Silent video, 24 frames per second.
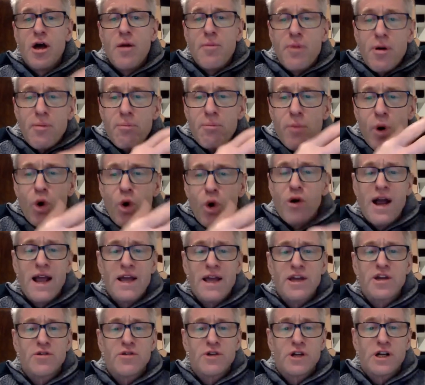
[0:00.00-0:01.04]
but more
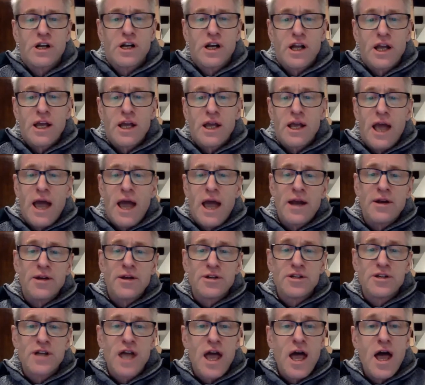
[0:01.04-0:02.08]
accurately
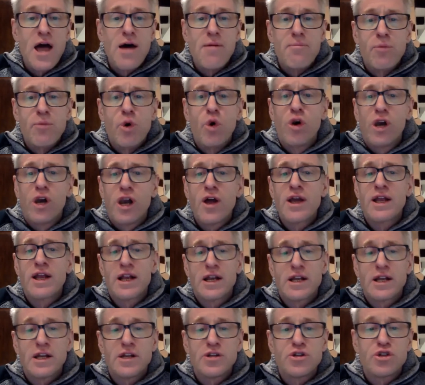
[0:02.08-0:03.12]
and more
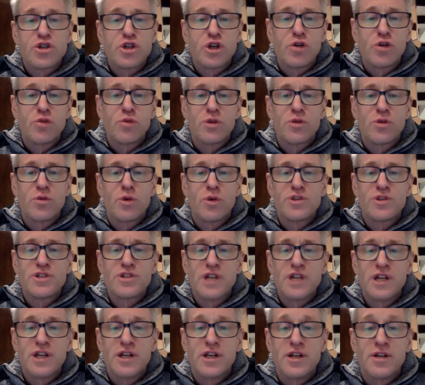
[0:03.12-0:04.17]
likely in tune with what's
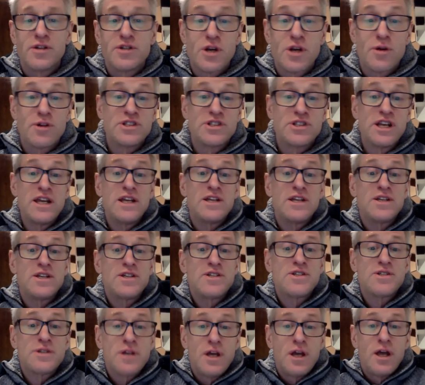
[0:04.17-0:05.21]
needed. So as
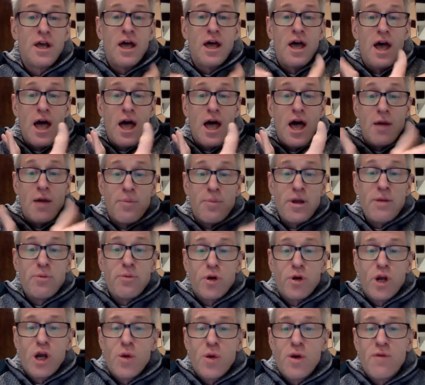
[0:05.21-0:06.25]
leaders,
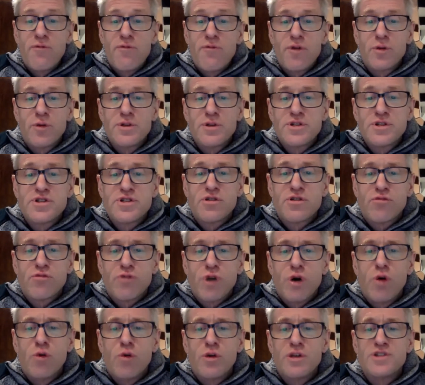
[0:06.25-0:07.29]
people who influence, the
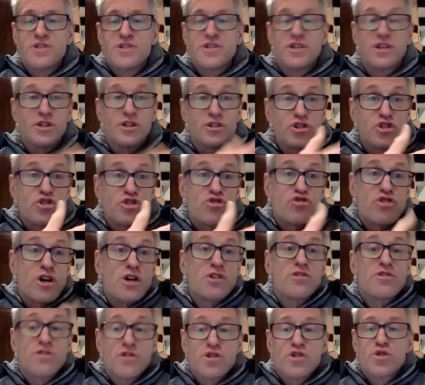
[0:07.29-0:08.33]
role is to
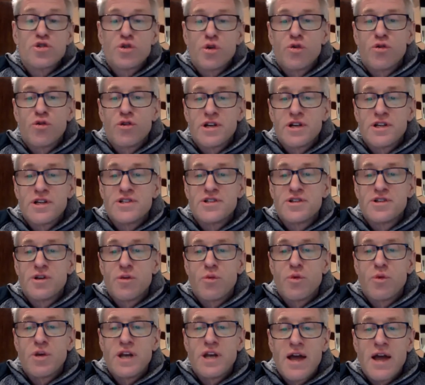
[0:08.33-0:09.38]
construct the stories
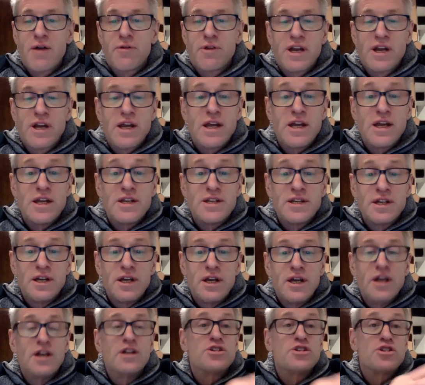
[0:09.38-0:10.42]
that we now need
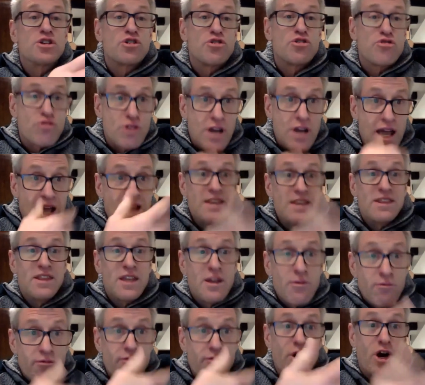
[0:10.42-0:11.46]
to create the
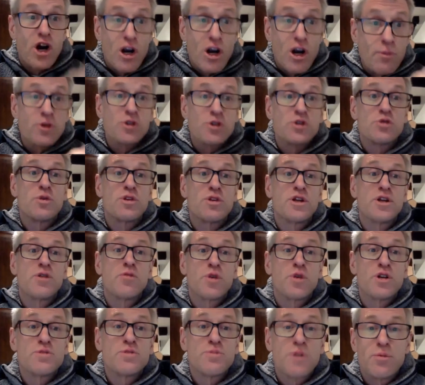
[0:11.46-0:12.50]
environment within
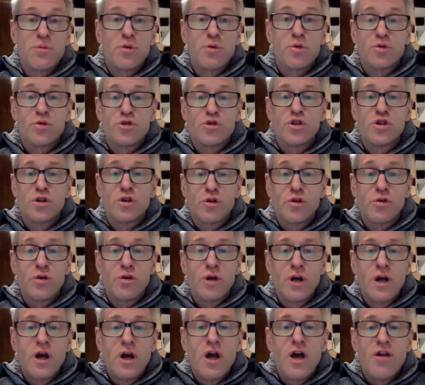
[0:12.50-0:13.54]
which people do
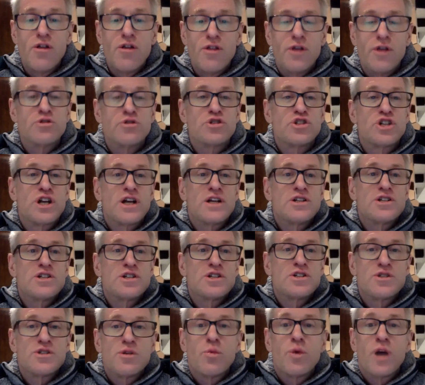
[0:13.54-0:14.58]
those
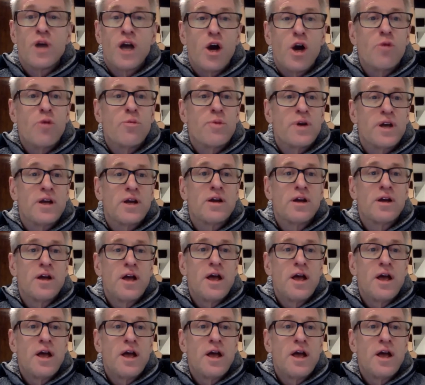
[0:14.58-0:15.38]
changes that we're hoping